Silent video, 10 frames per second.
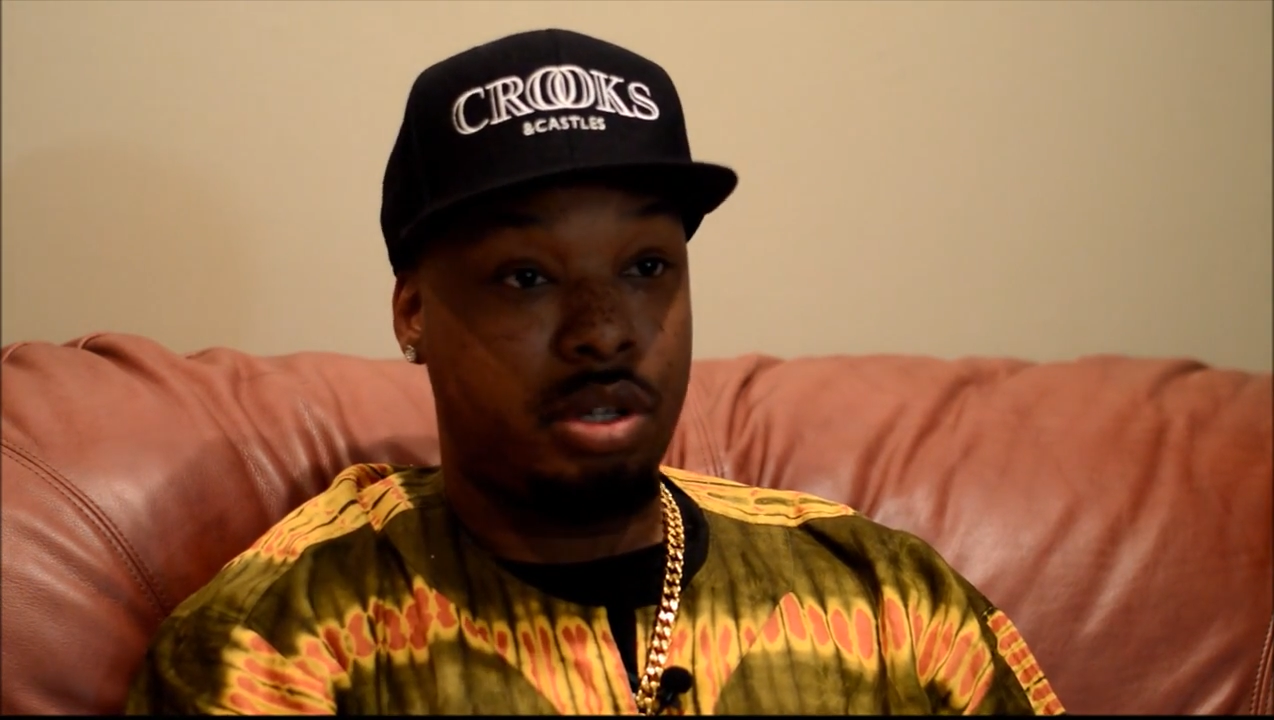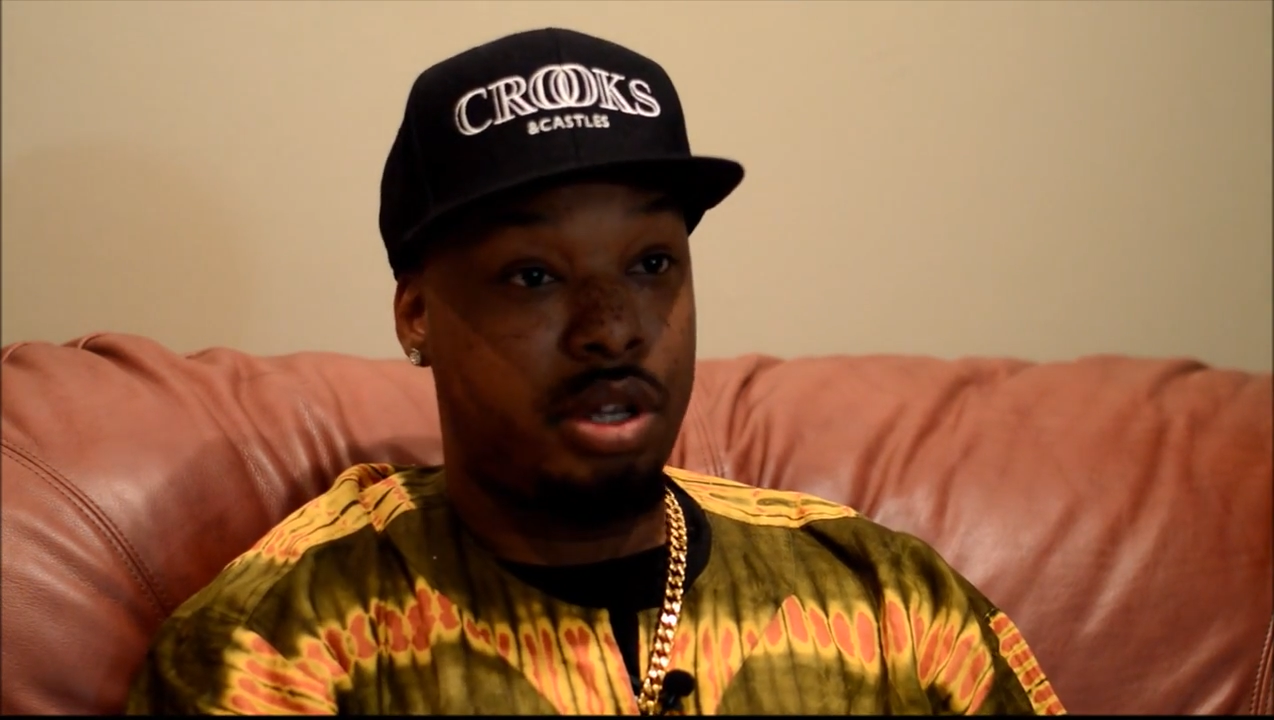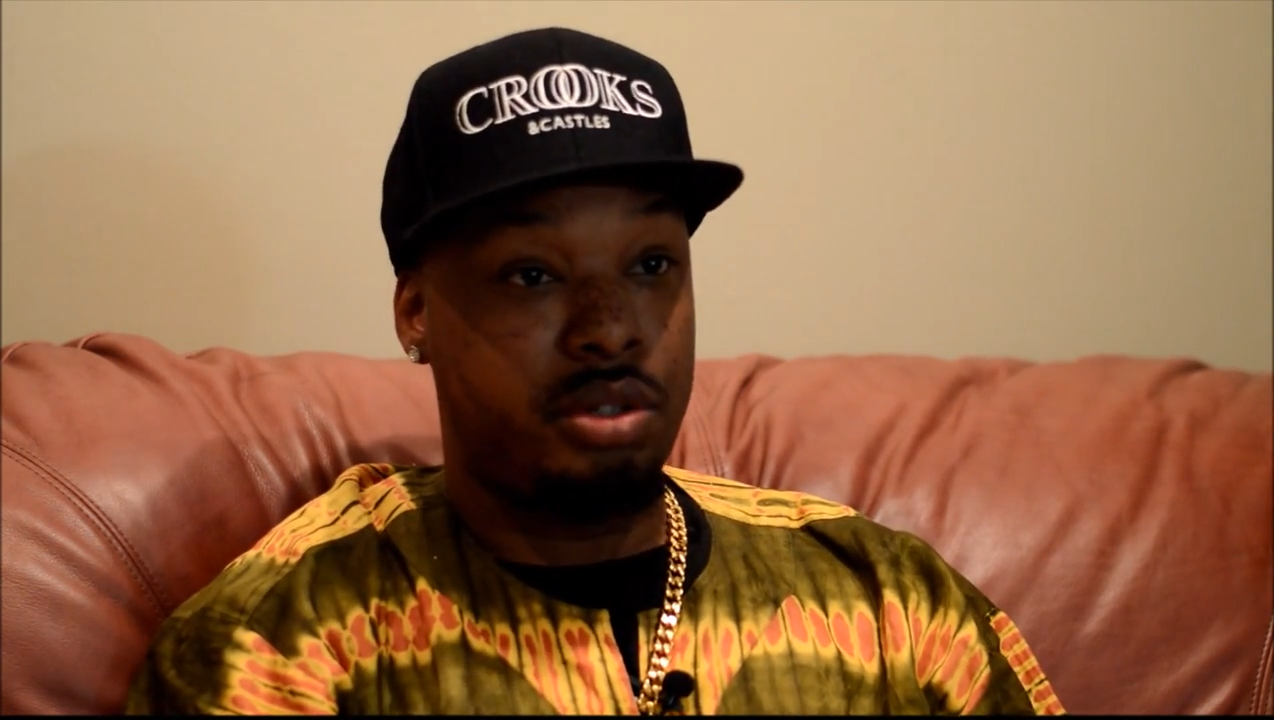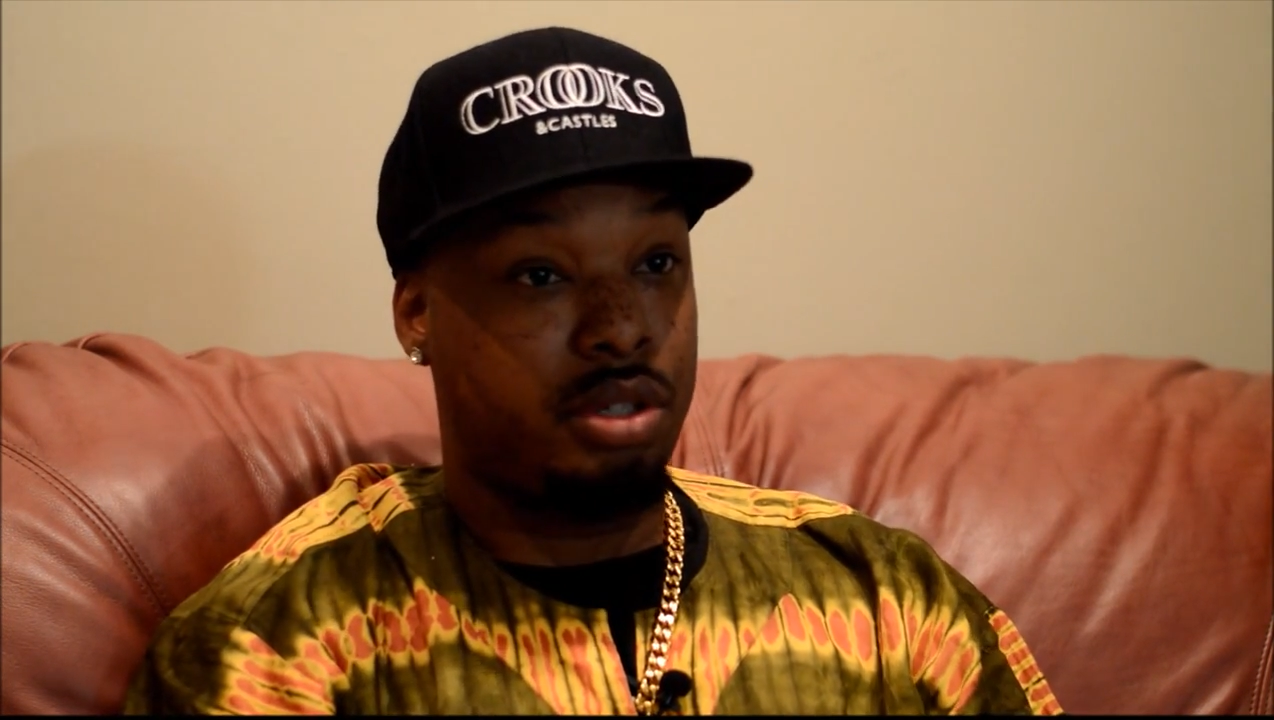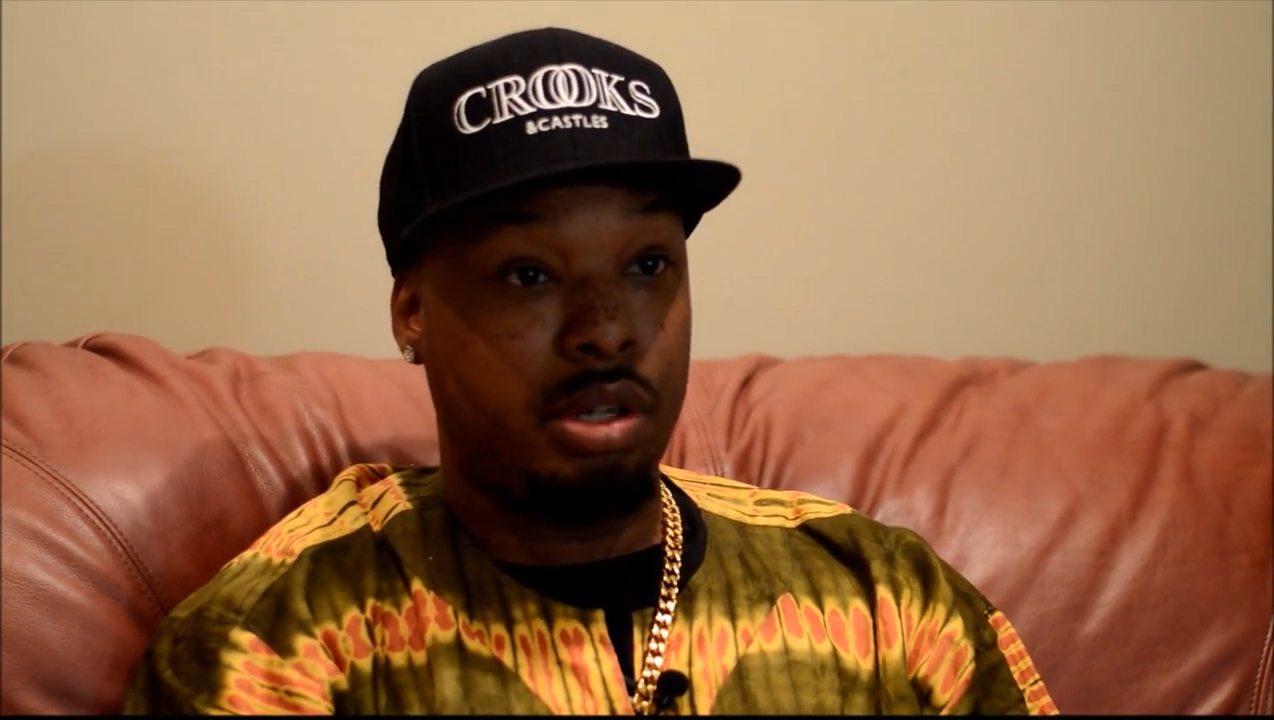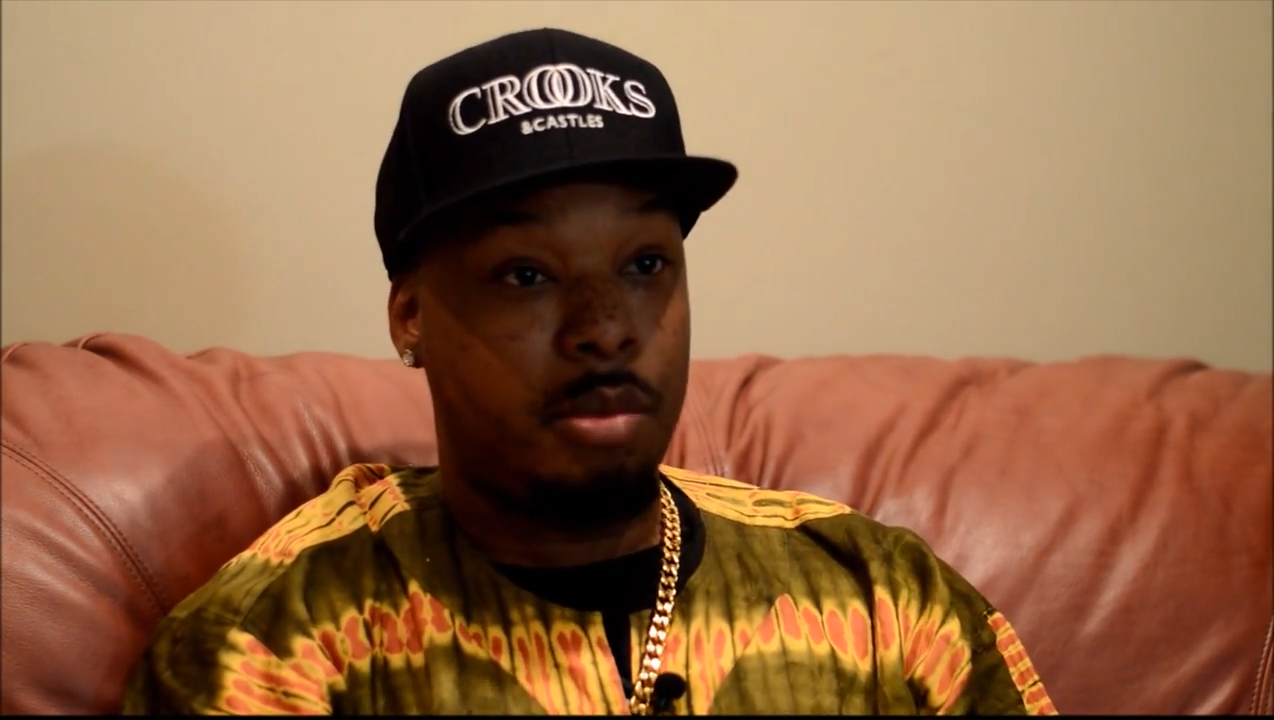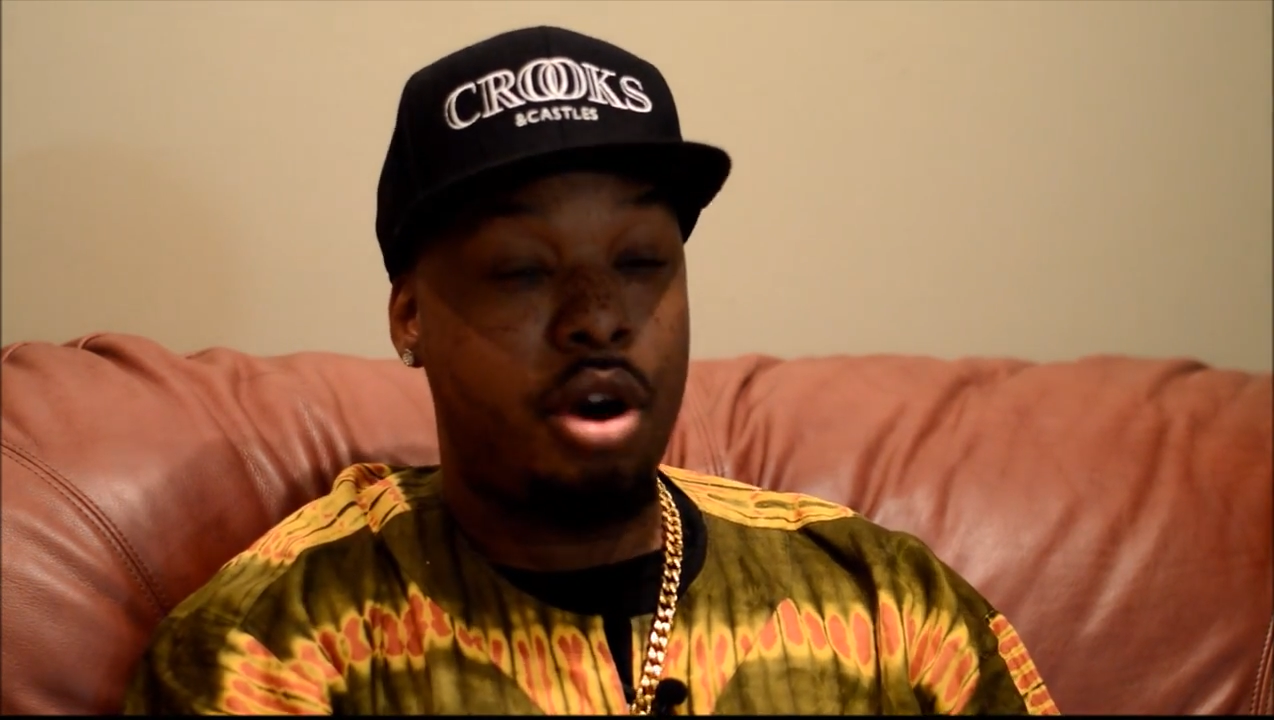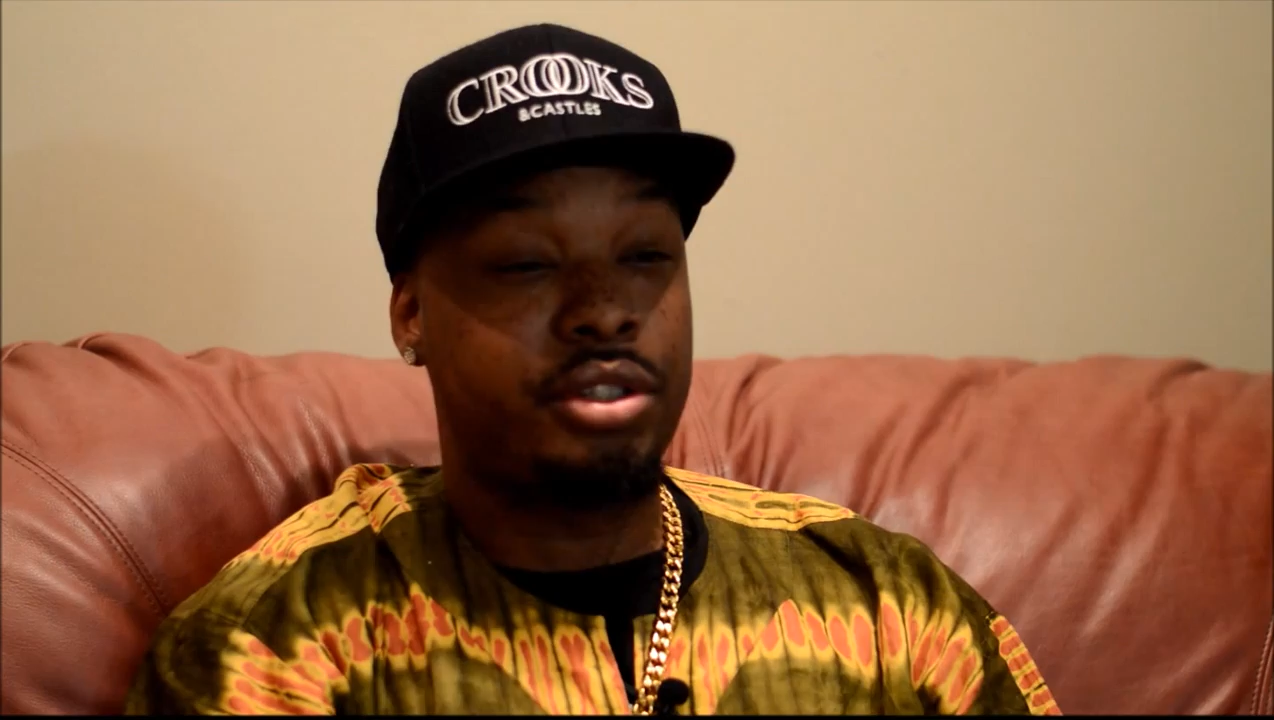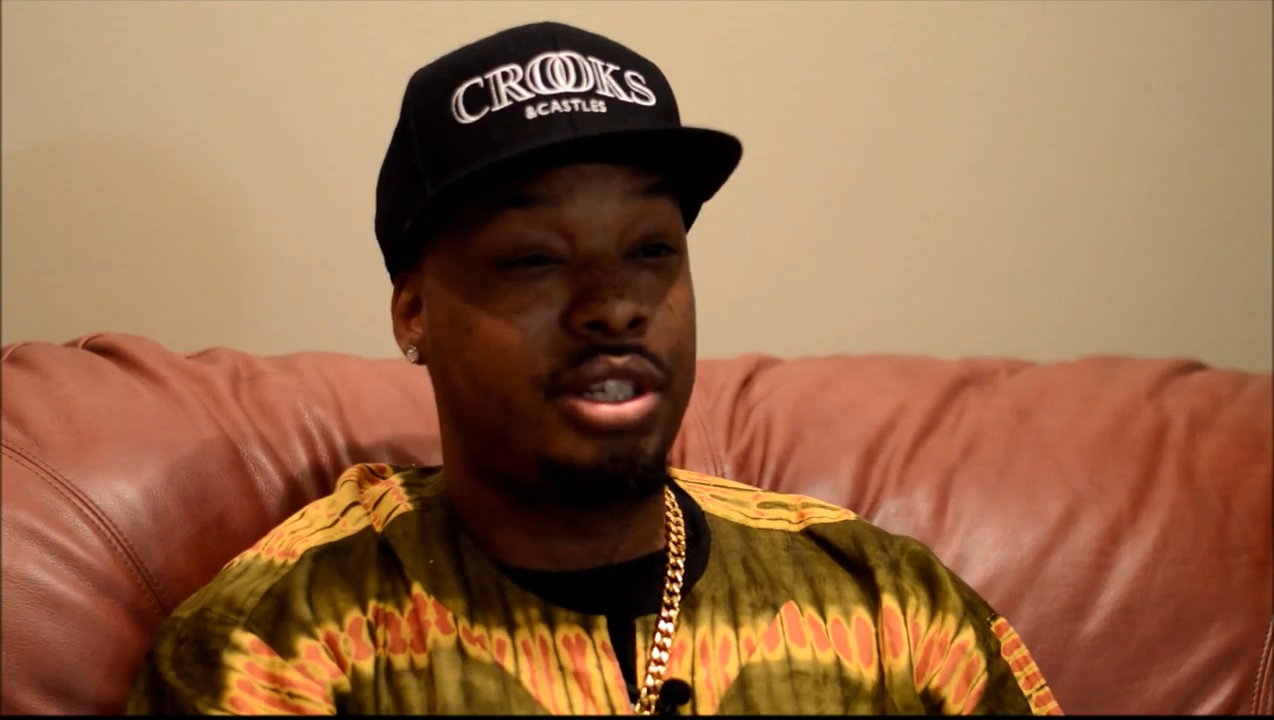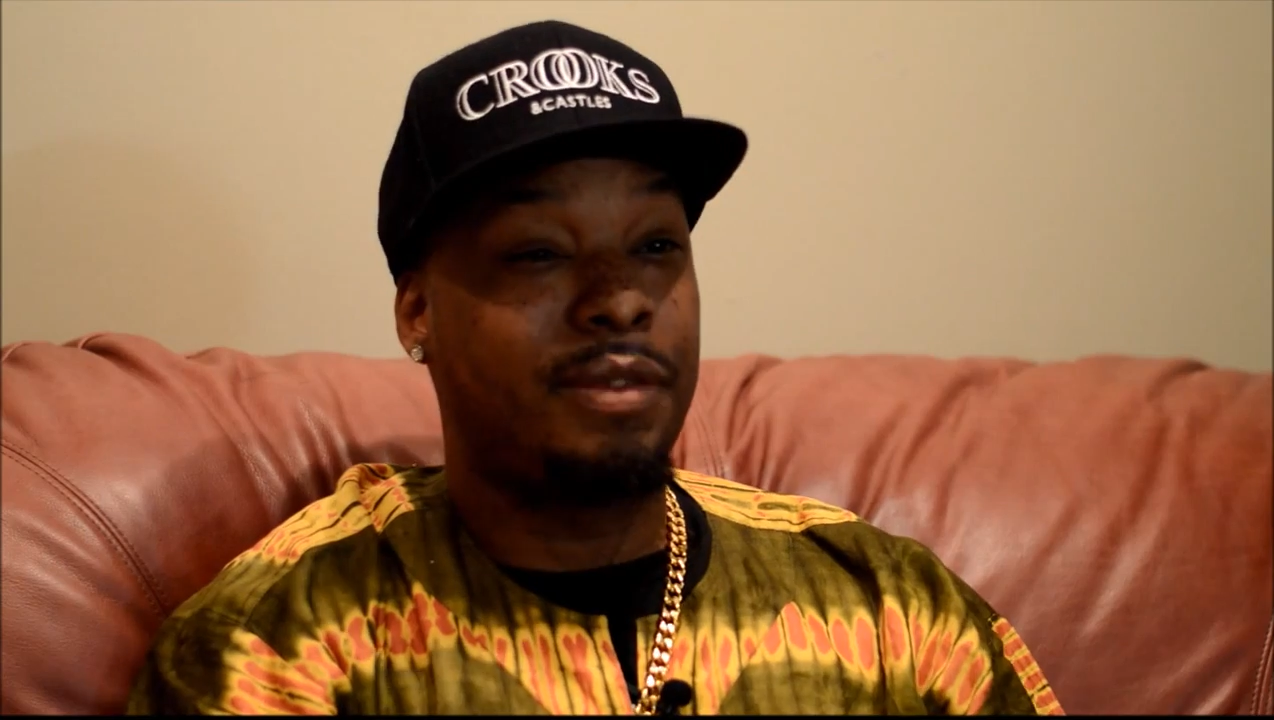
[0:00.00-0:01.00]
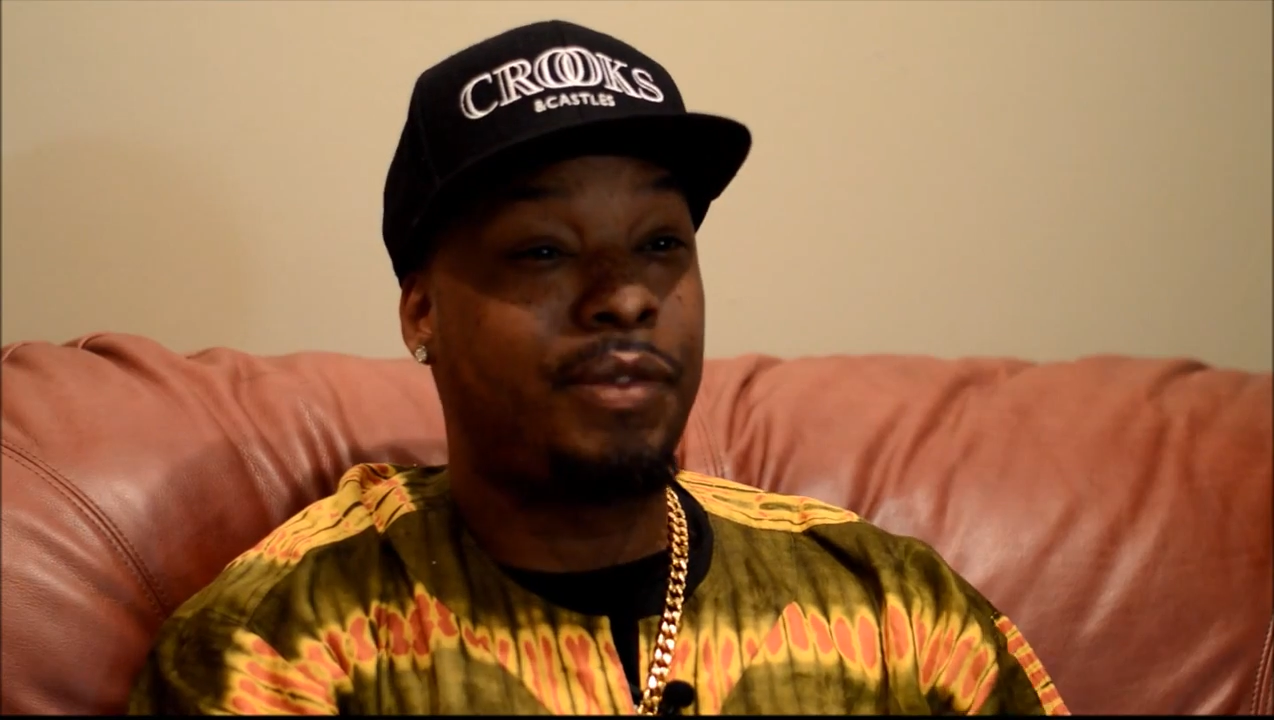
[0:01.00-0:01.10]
Kendrick Lamar's getting